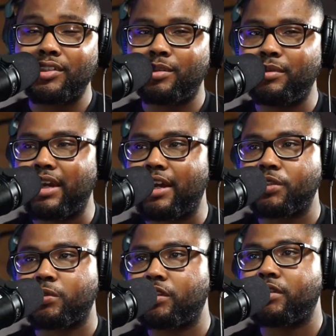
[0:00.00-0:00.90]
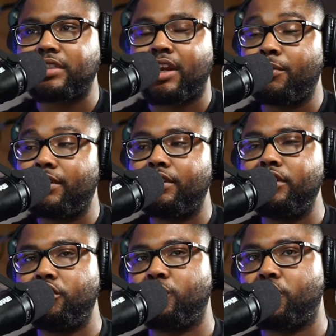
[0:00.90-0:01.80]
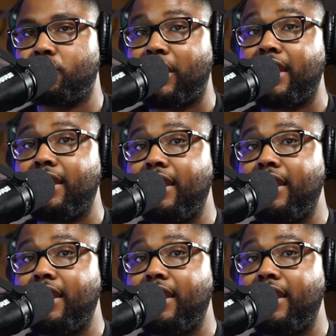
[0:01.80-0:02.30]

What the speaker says: to be honest with you, because I don't want to lead you astray.